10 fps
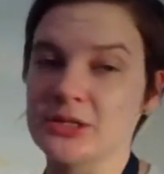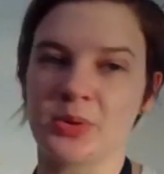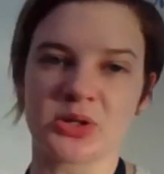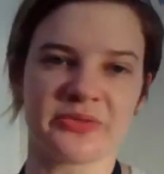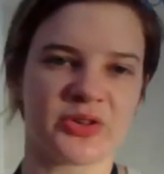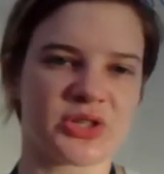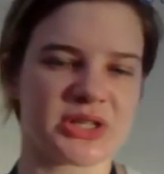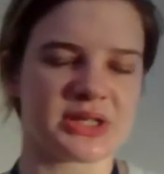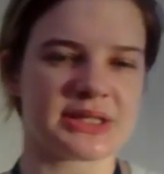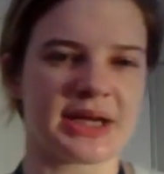is person
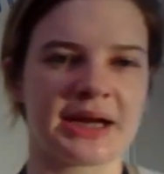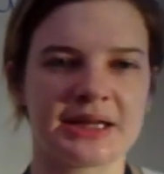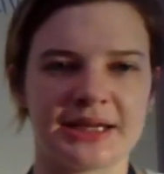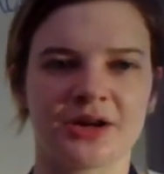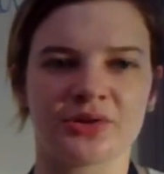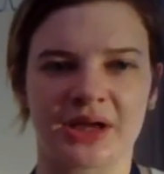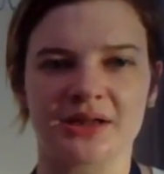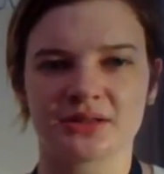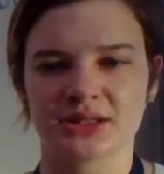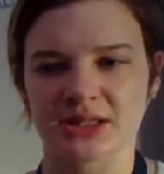versus society here, and
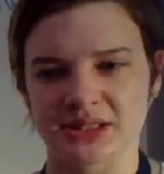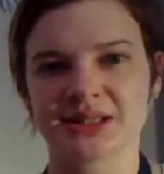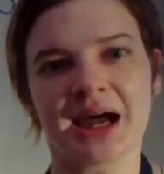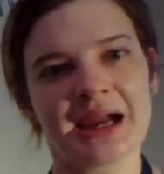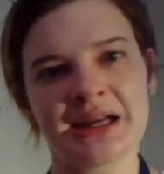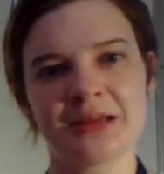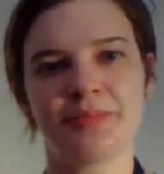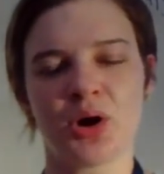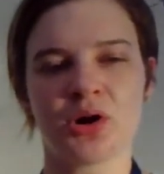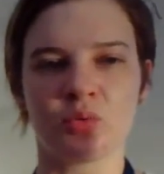that society
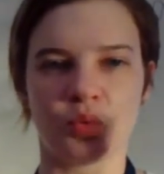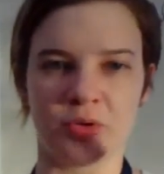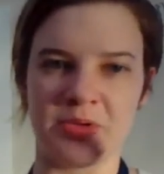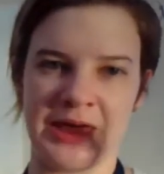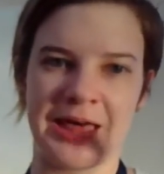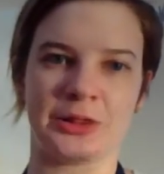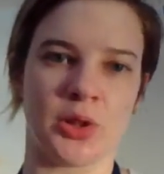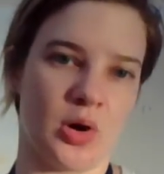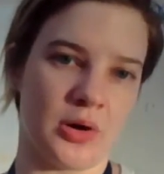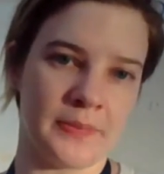part would be that
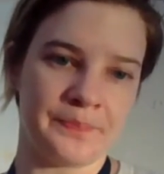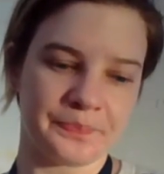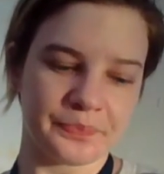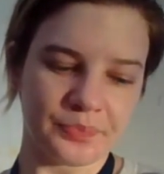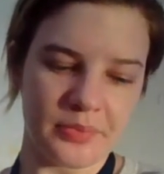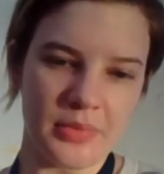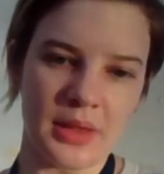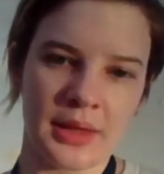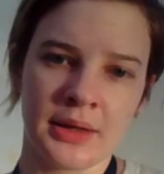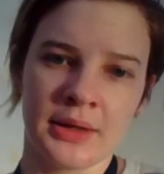law.
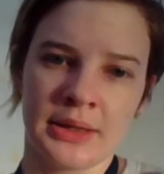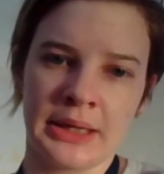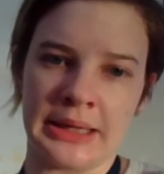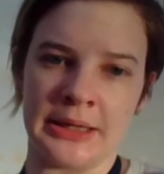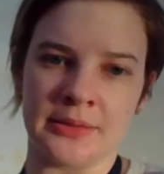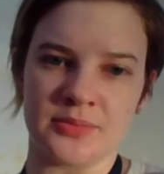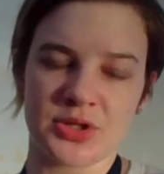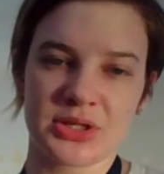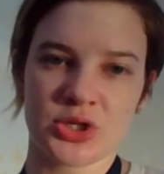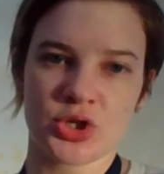
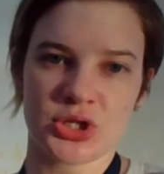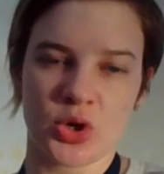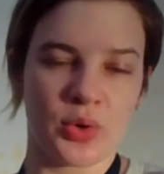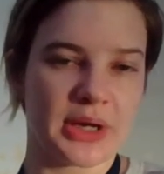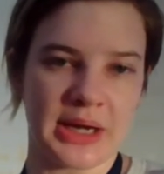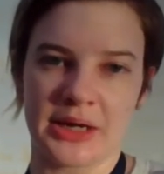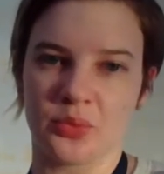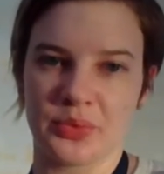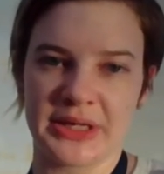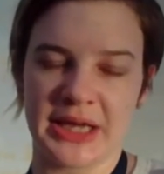So this is just a quick kind
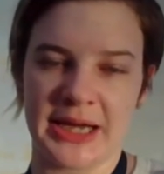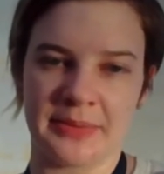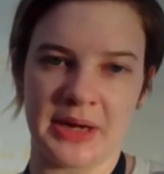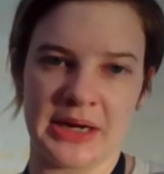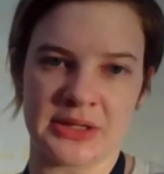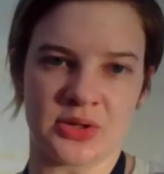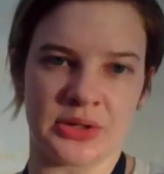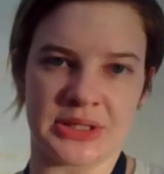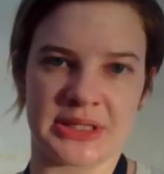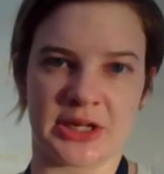of recap, guys,
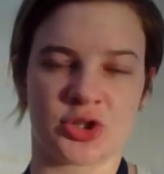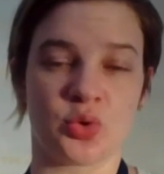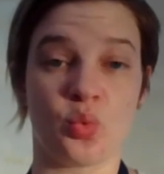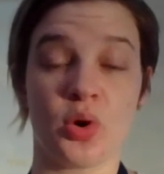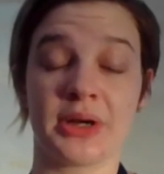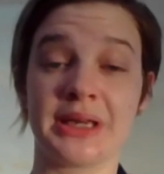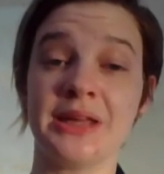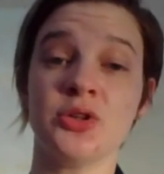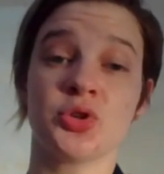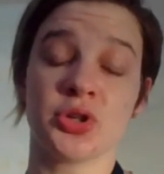on section 1.
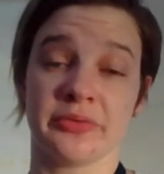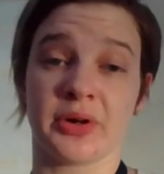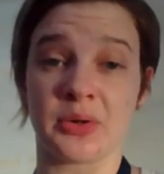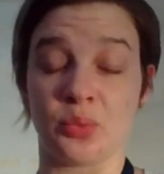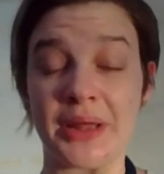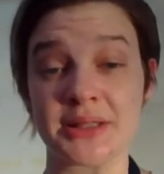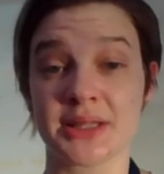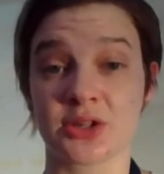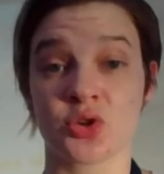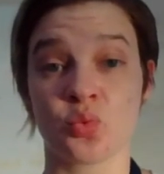Again, you should have already read
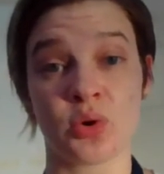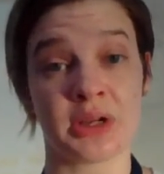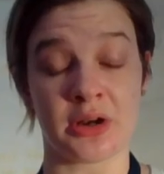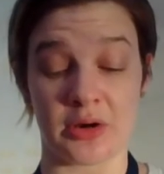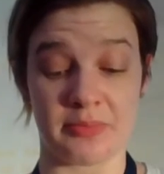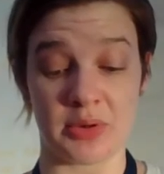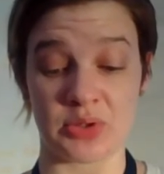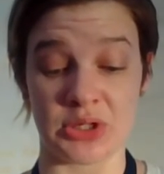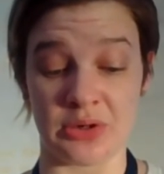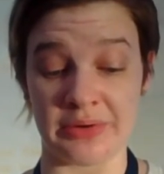section 1 and already
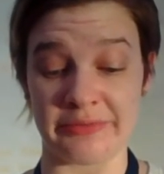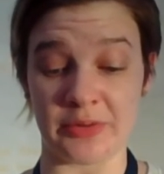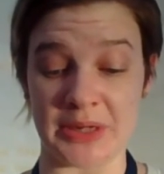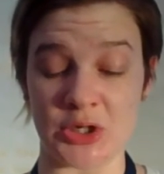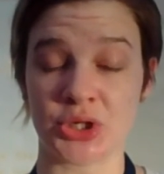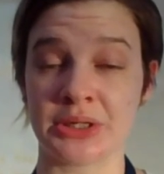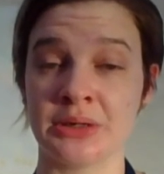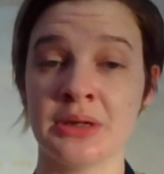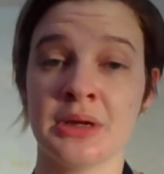posted your information.